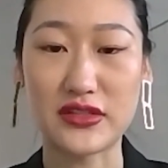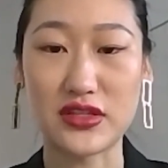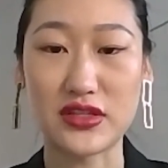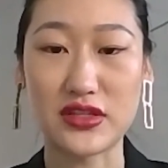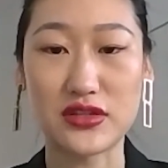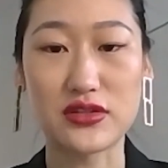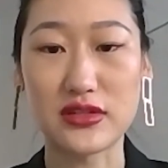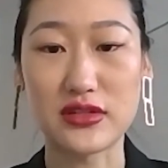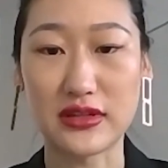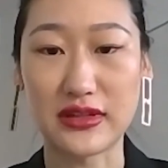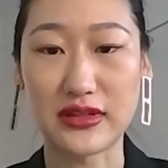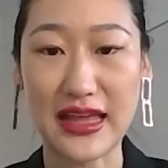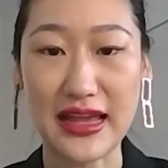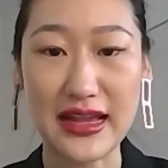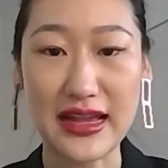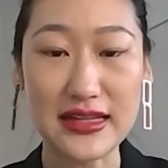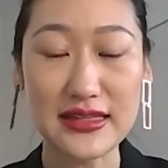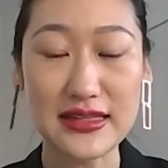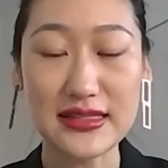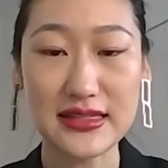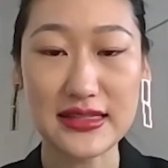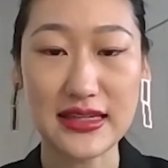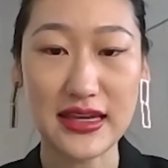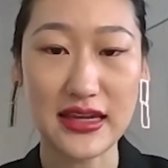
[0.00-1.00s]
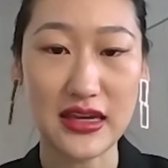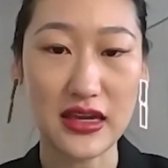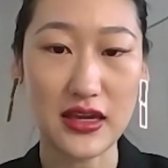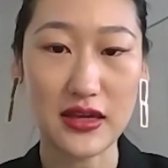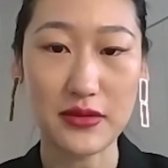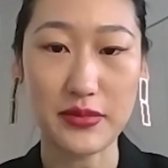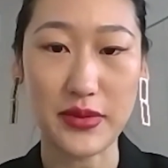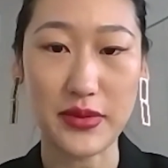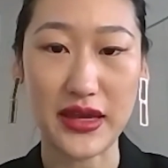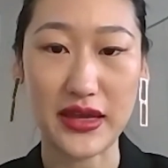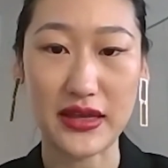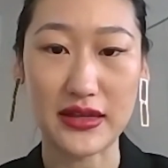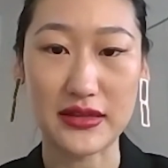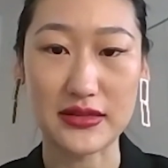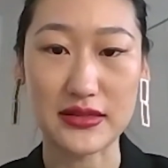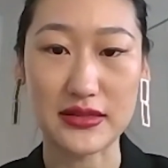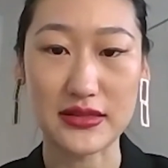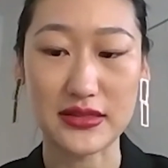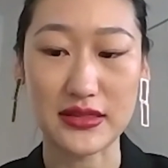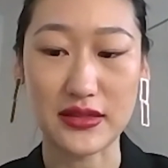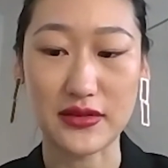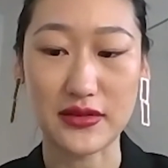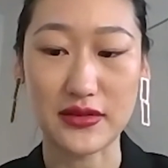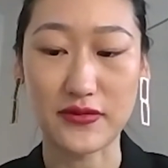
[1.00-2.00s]
digital landscape and
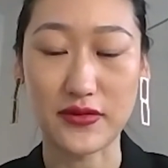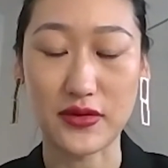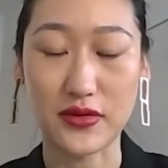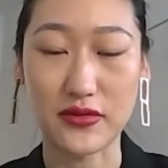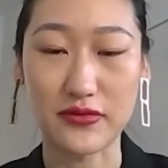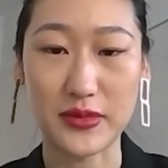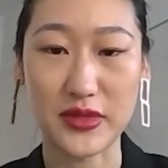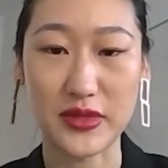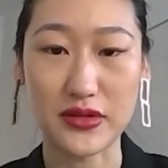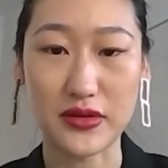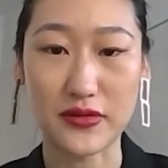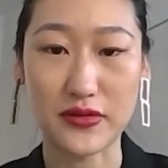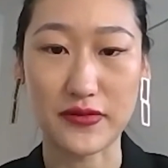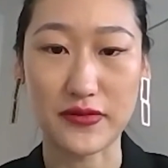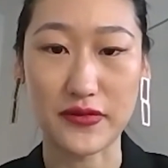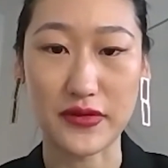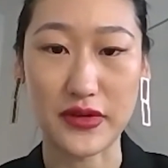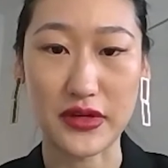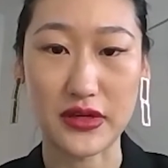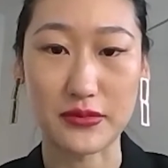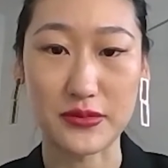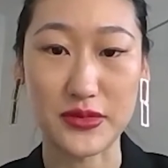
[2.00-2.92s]
the involvement of